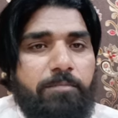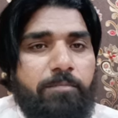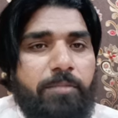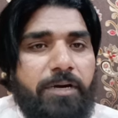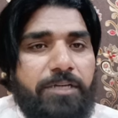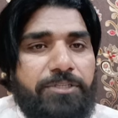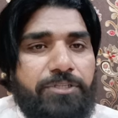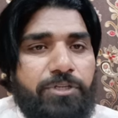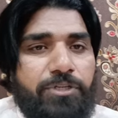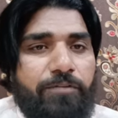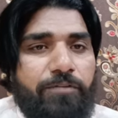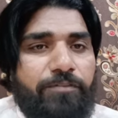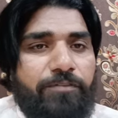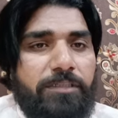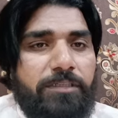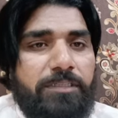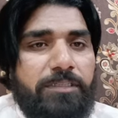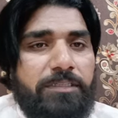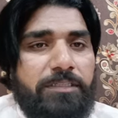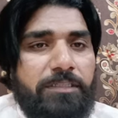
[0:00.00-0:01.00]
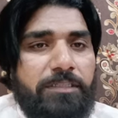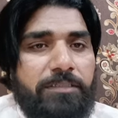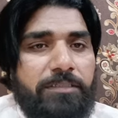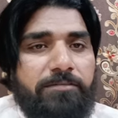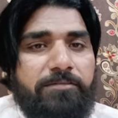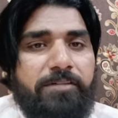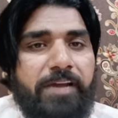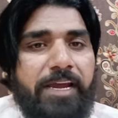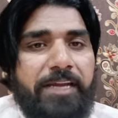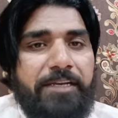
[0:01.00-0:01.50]
much of the needed
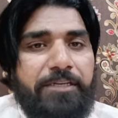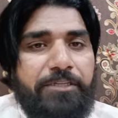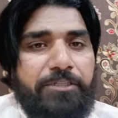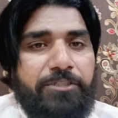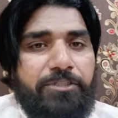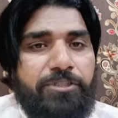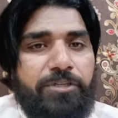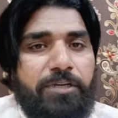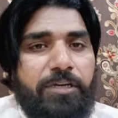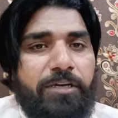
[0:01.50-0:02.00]
drainage